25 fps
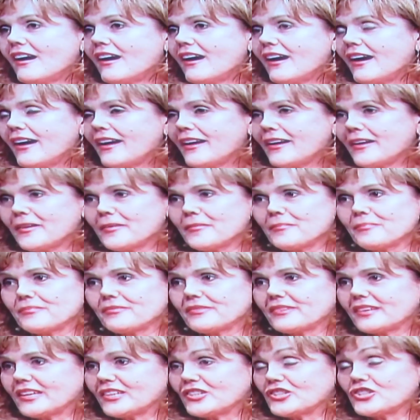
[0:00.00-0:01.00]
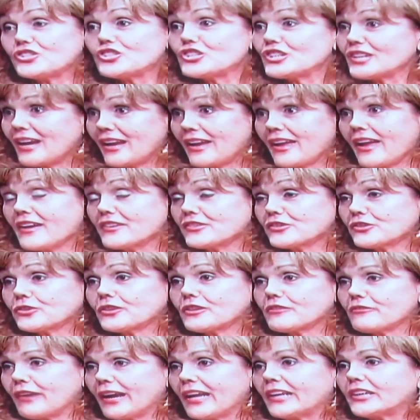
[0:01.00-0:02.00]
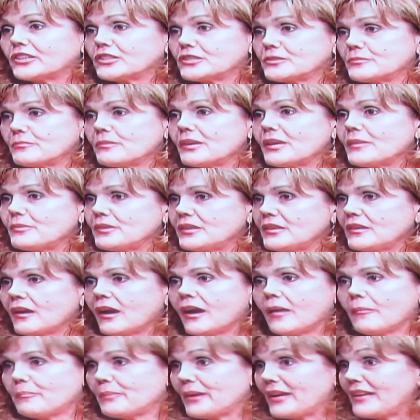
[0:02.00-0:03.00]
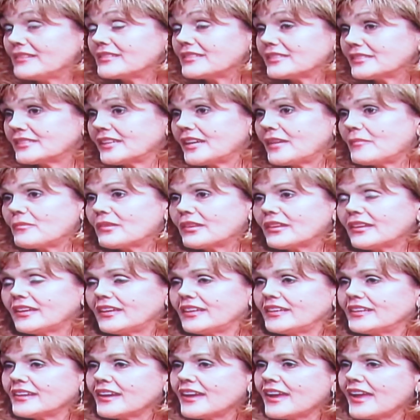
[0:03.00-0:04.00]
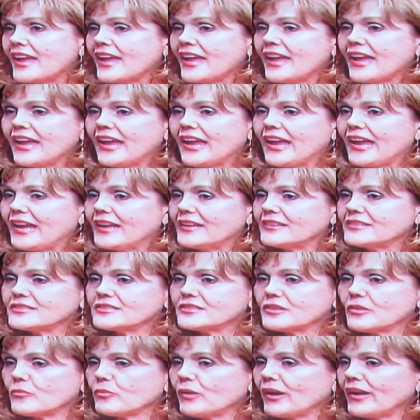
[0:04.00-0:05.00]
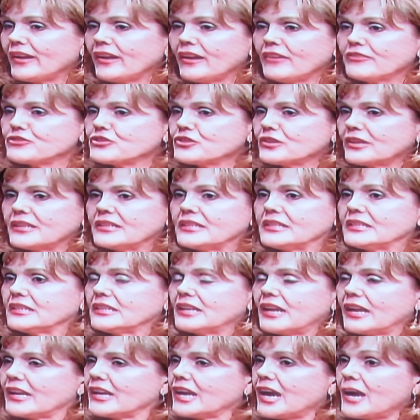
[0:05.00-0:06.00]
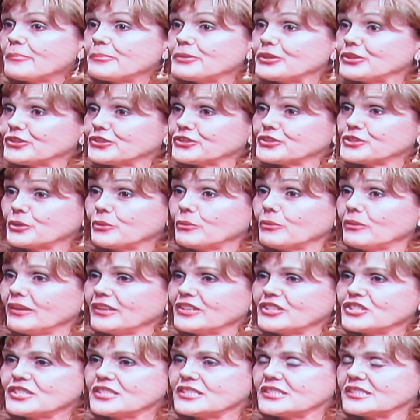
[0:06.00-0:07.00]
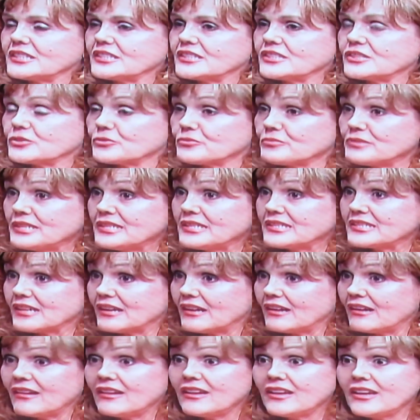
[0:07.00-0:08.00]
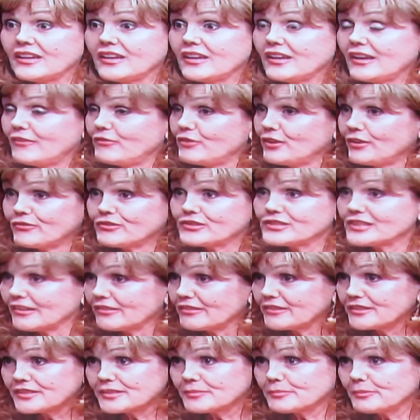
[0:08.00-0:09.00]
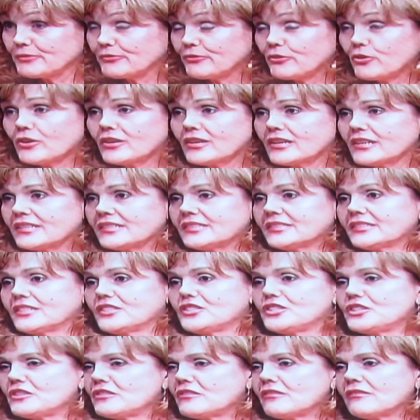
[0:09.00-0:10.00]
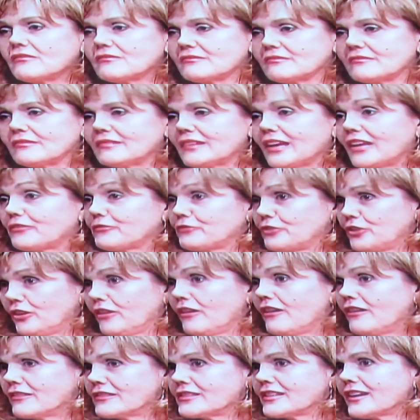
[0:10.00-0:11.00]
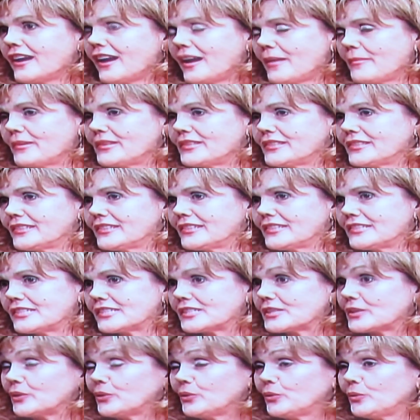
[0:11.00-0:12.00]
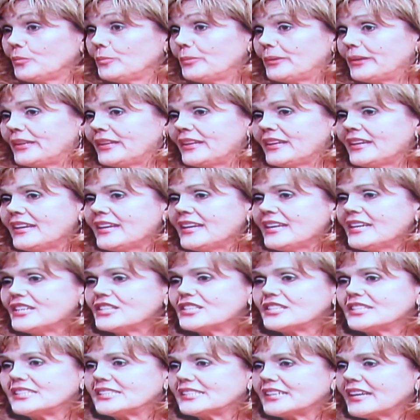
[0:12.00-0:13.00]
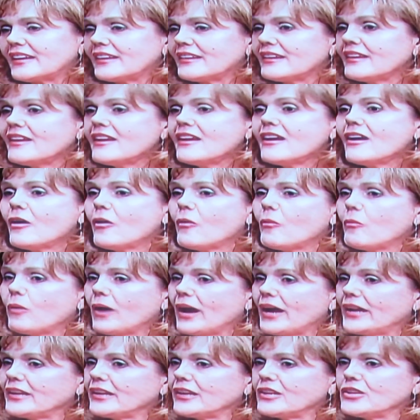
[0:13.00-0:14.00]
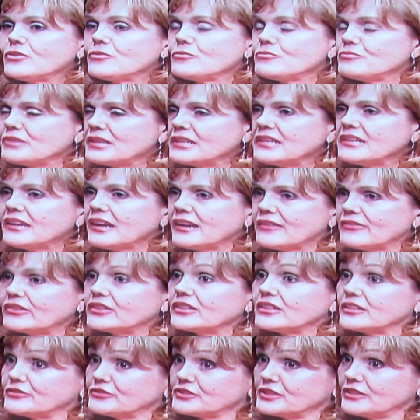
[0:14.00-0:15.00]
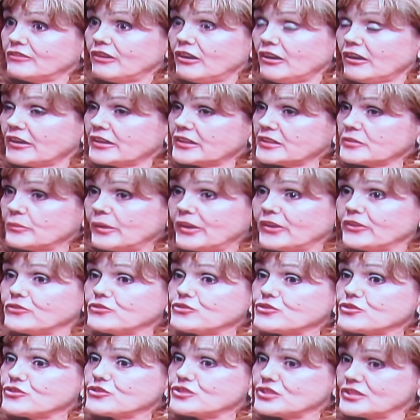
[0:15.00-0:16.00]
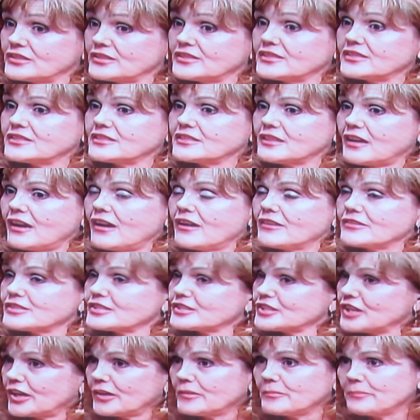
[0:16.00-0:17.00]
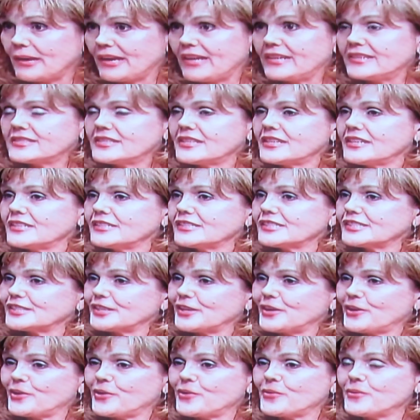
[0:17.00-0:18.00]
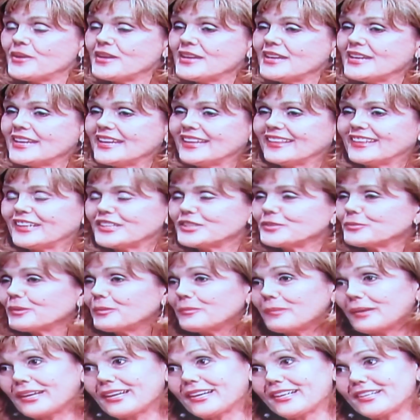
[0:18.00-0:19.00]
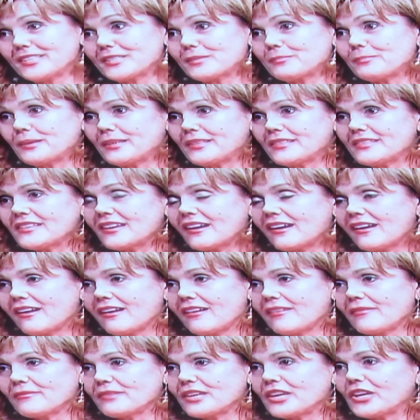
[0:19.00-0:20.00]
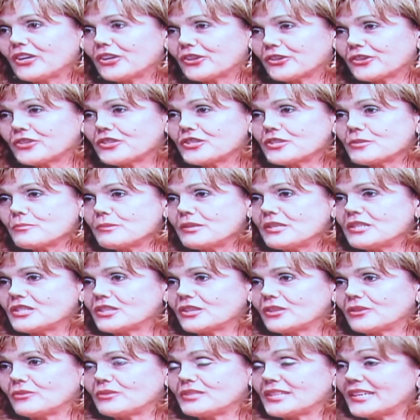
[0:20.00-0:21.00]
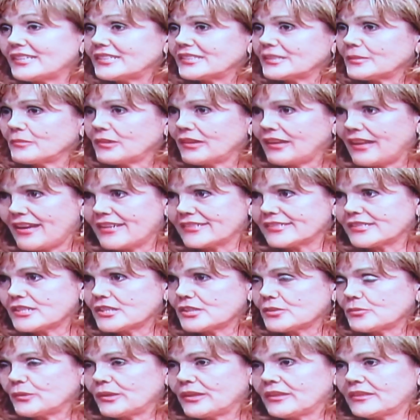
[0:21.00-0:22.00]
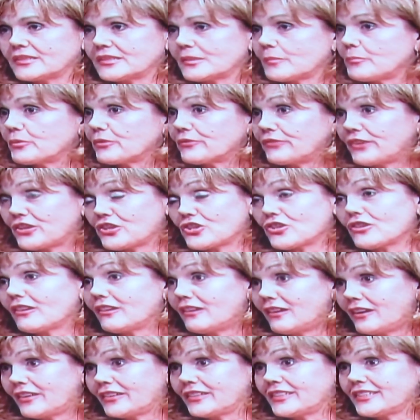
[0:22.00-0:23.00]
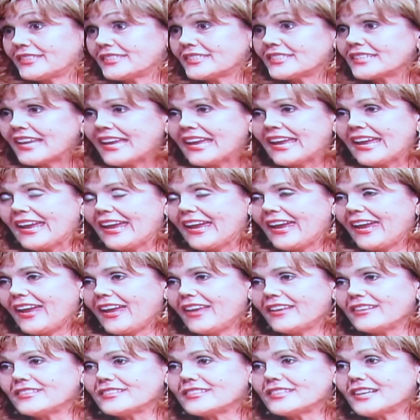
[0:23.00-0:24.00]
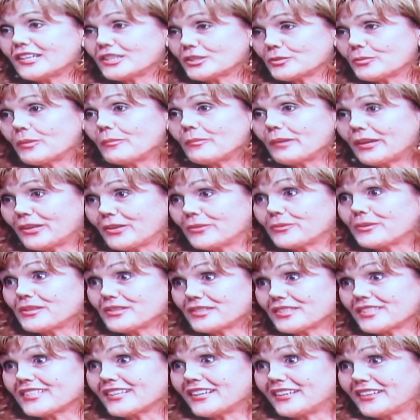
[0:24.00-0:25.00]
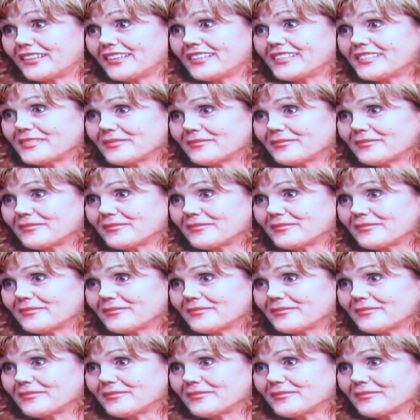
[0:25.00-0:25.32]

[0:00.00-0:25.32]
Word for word: um, it, she, I asked her if I could maybe uh, paint the same thing. And right after I did it, I copied her totally. She says, Zorica, have you ever done this before? And I said, you know, not for a long time. I did it in school. But she said, why you really have a gift of art. Why don't you just uh, start painting? So that's when my husband um, encouraged me to take some classes with some professional artists, and that's when my career started.